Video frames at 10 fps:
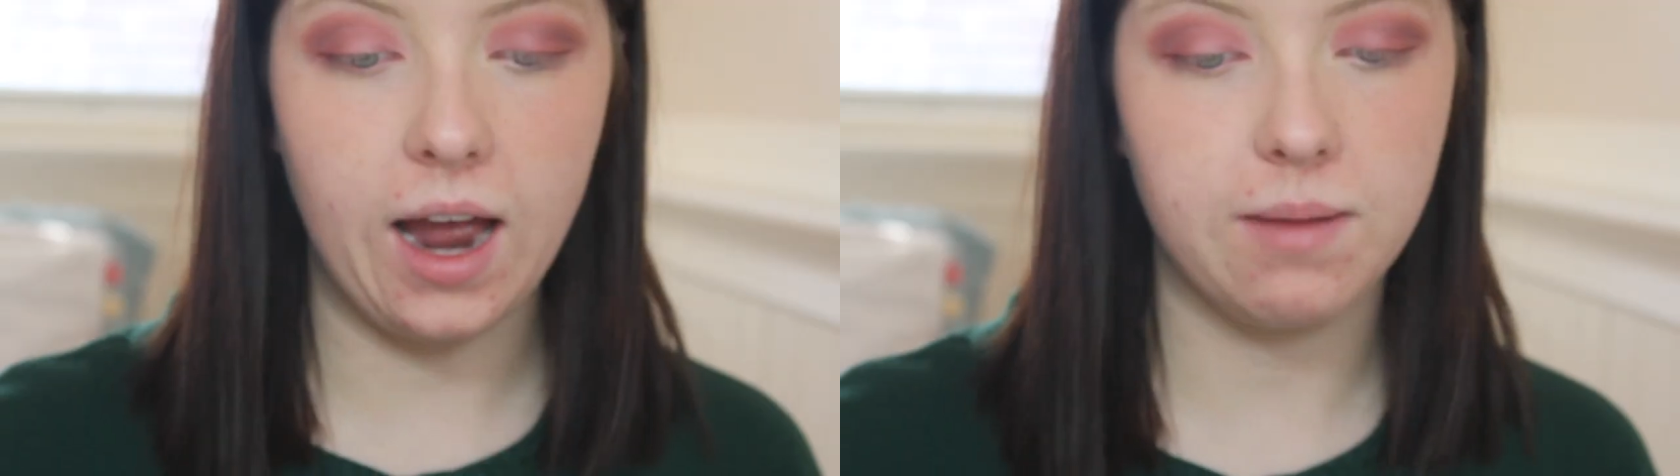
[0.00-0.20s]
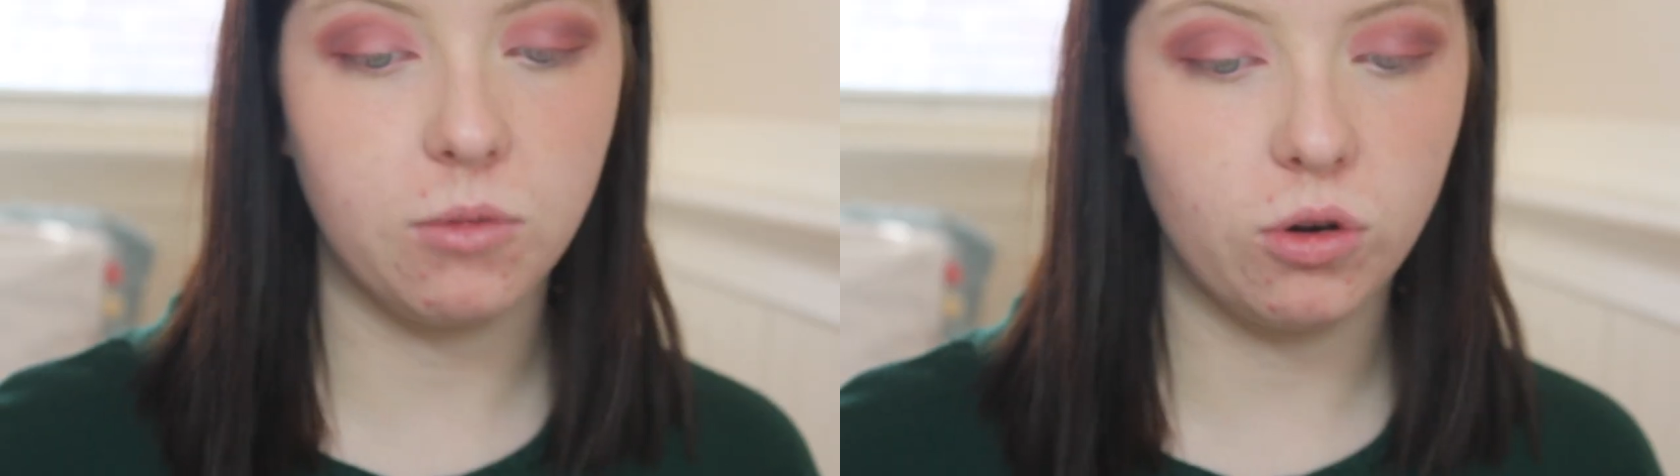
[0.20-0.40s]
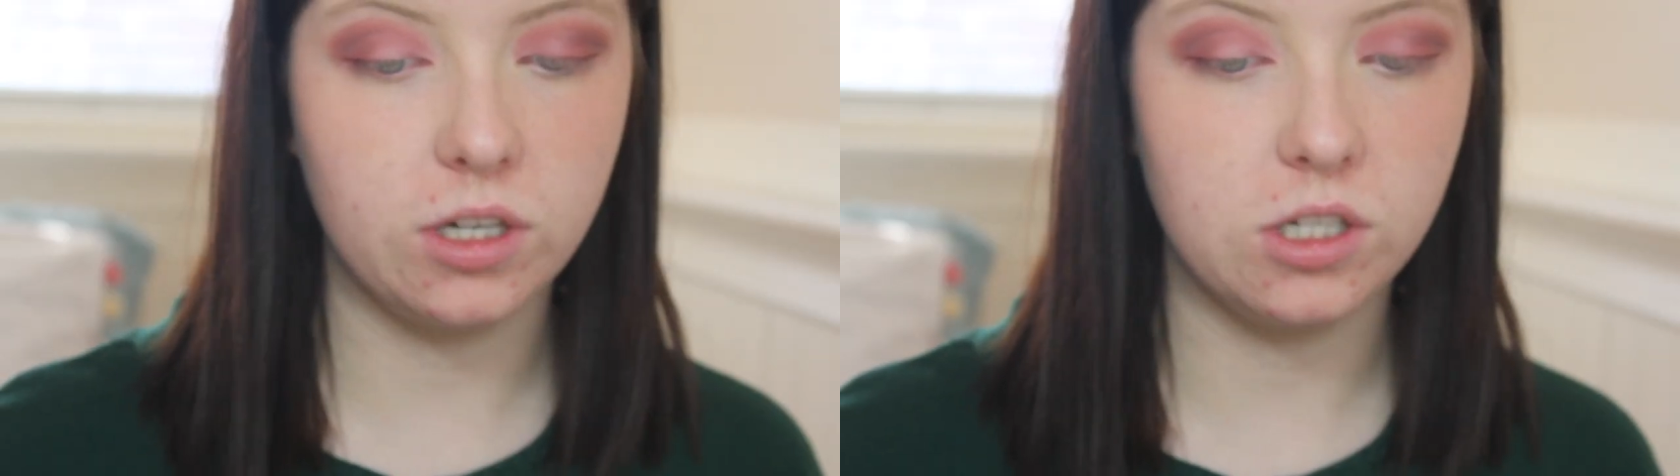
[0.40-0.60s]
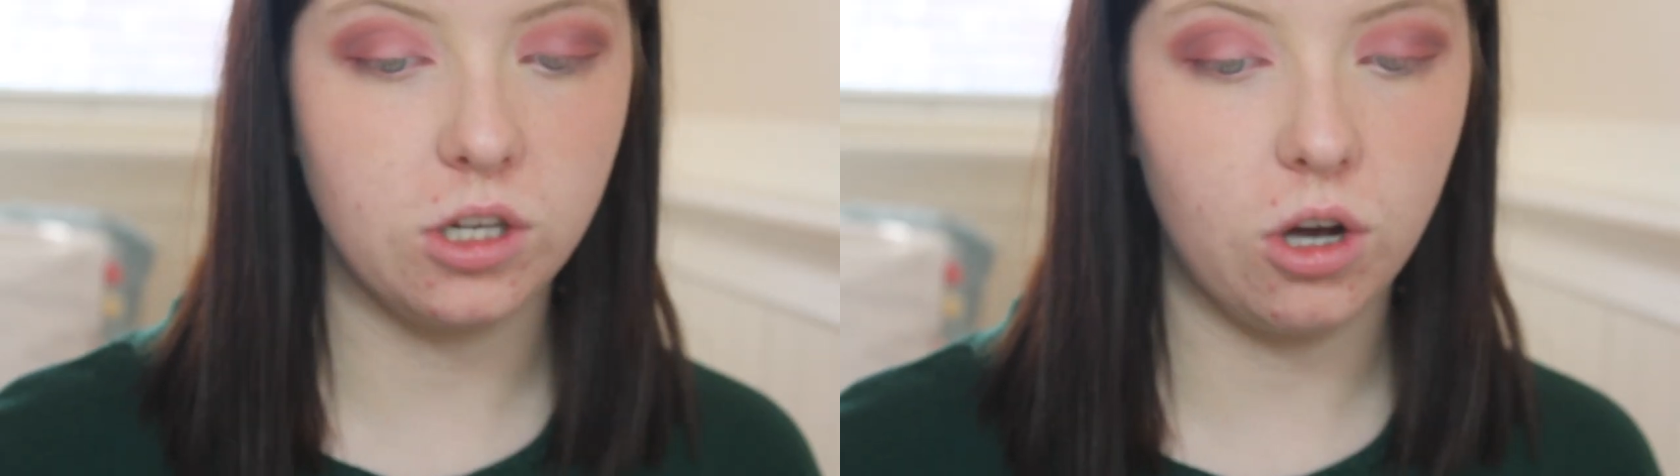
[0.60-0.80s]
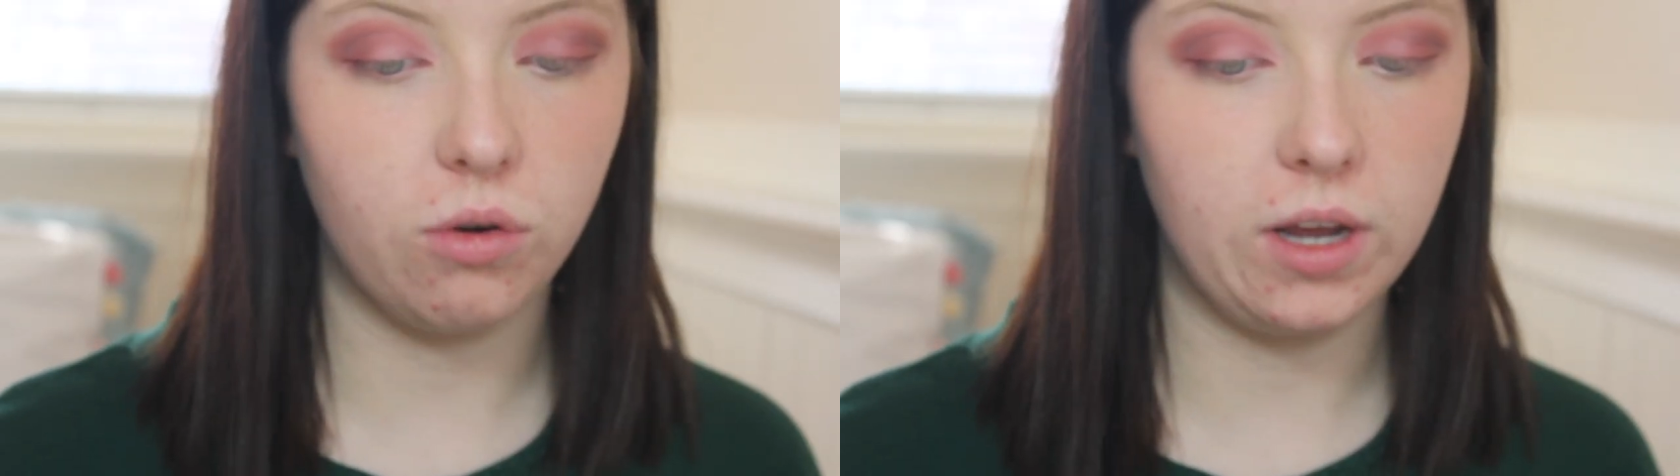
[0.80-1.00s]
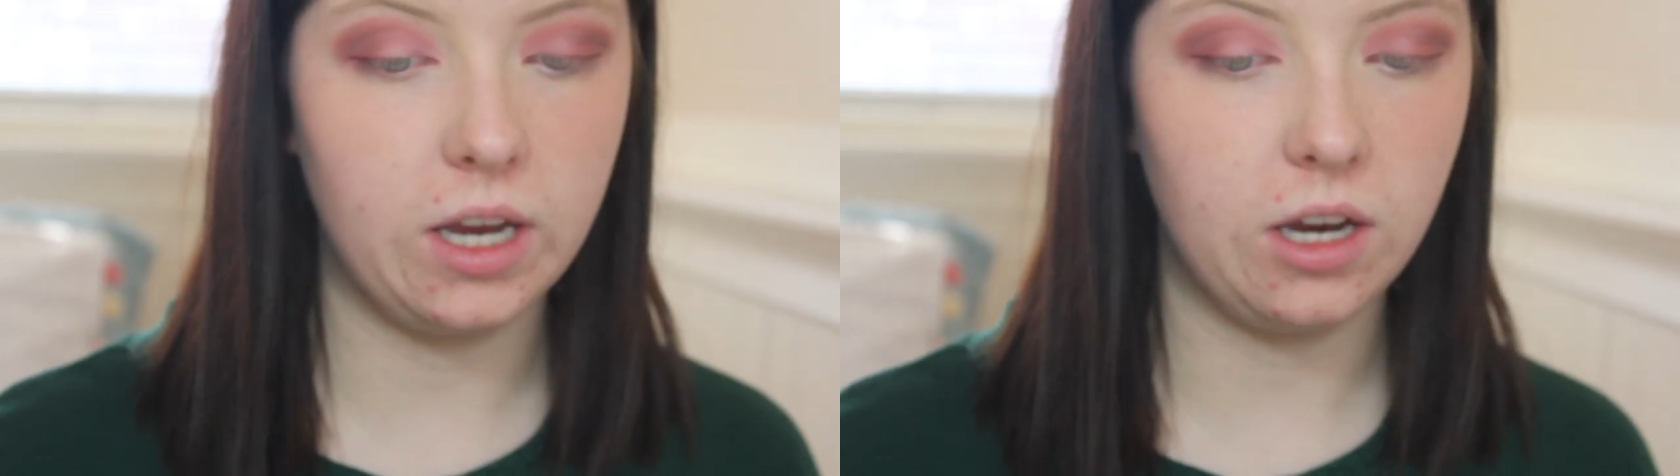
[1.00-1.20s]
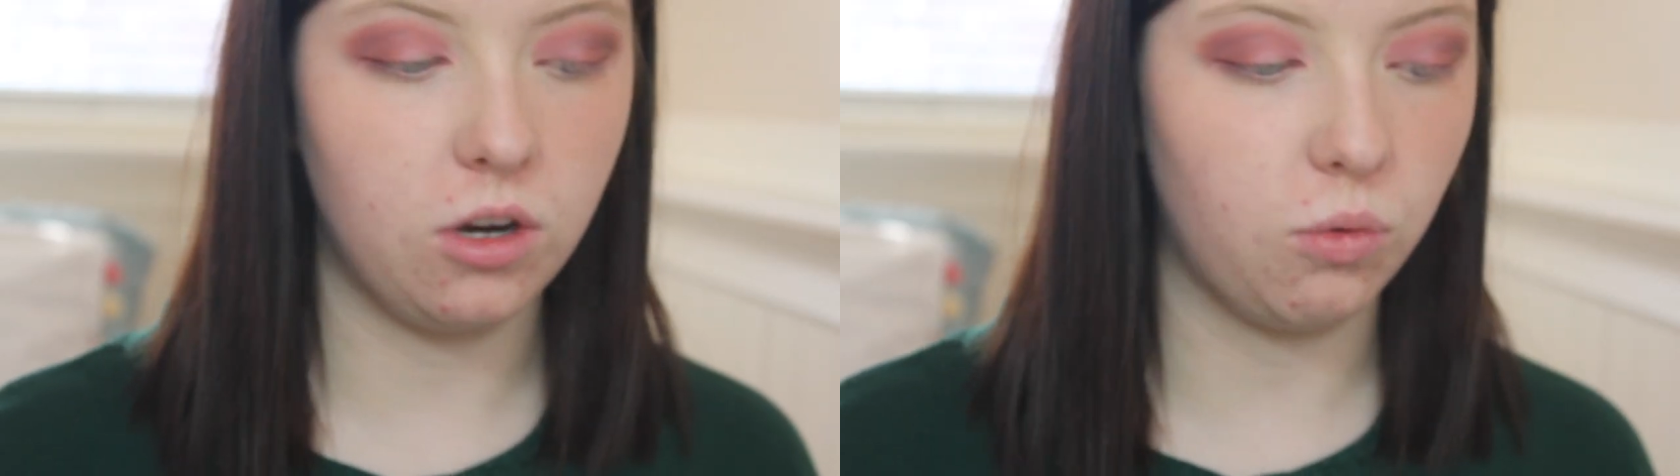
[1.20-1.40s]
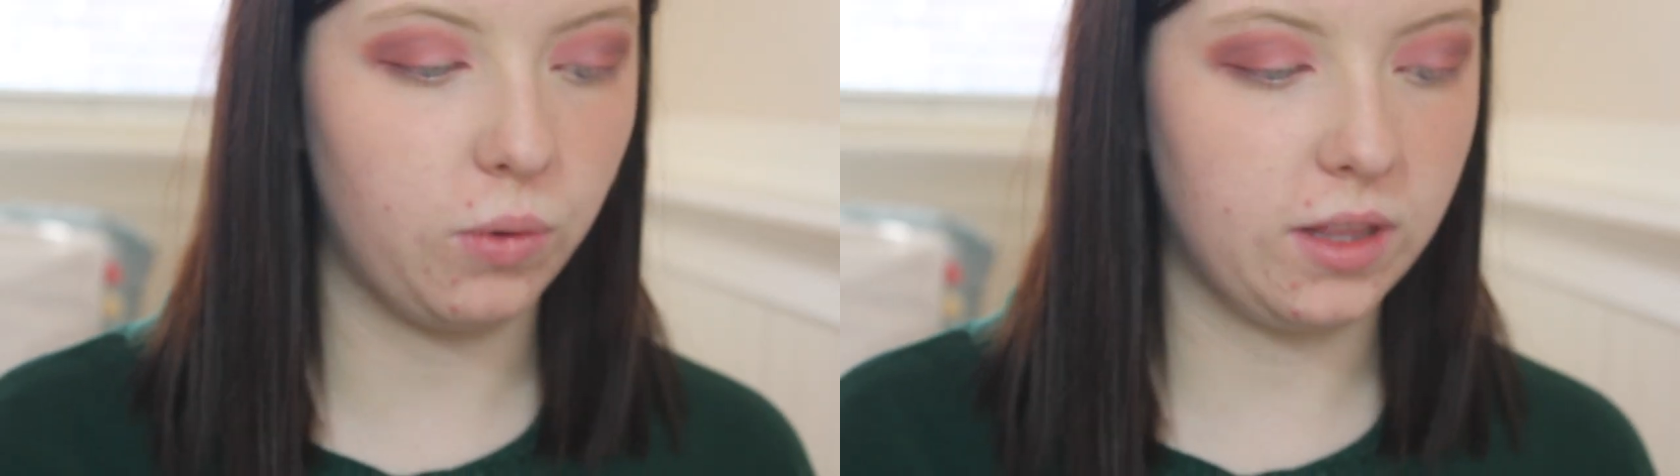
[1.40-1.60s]
I'm going to go
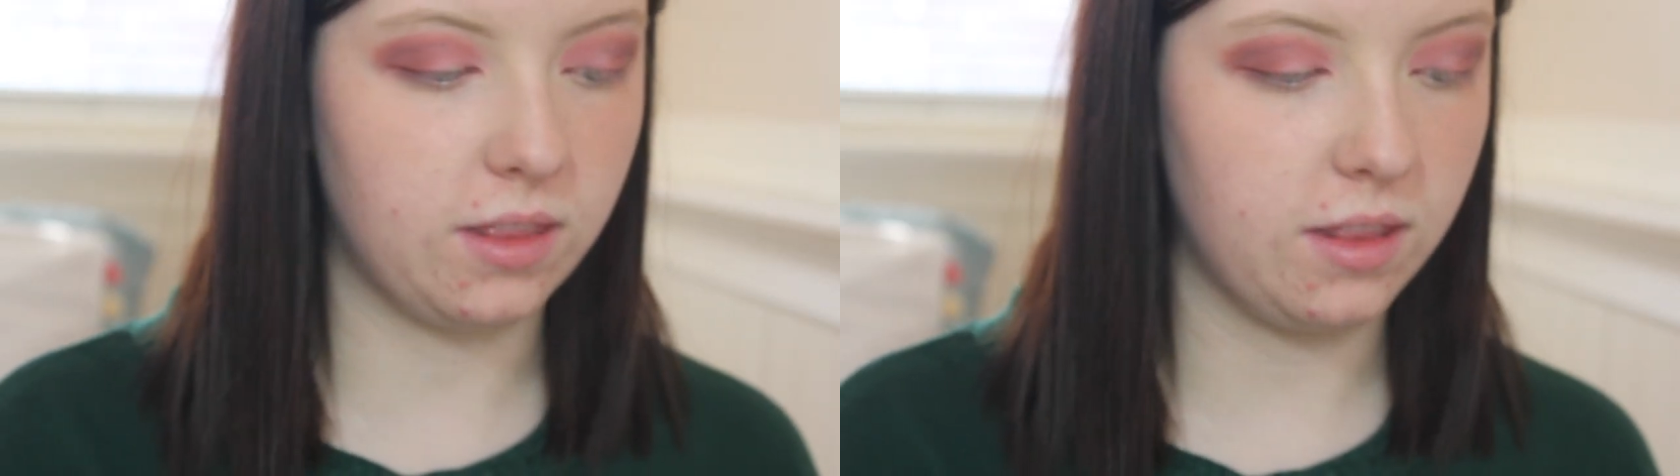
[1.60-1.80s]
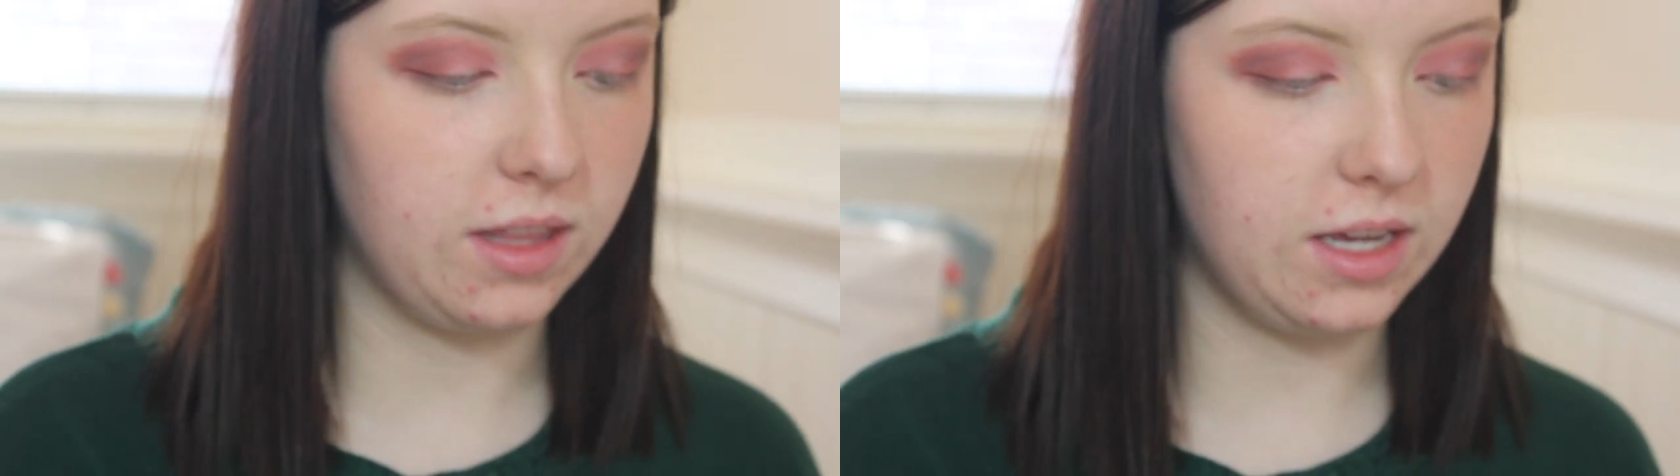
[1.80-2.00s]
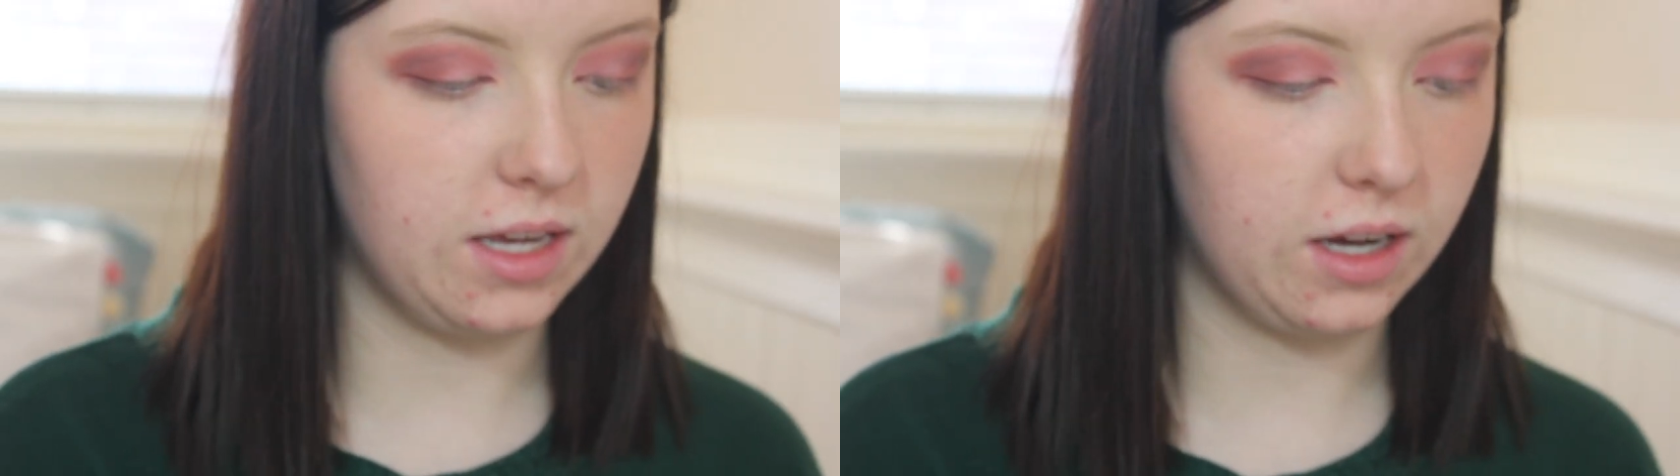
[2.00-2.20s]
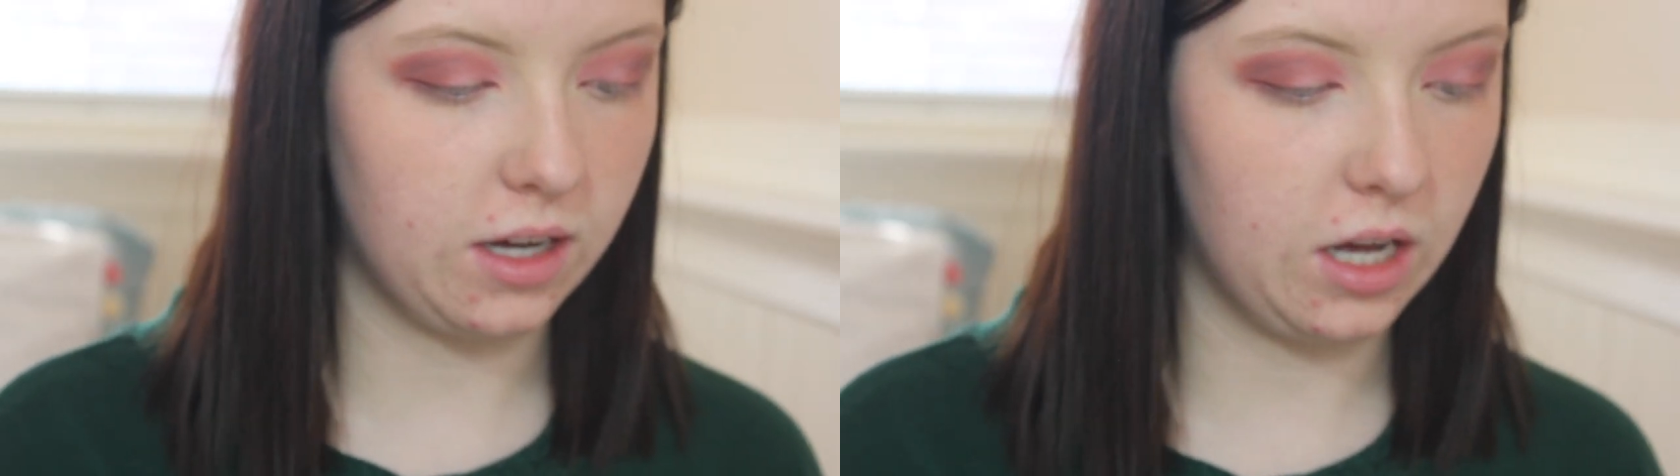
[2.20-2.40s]
in with the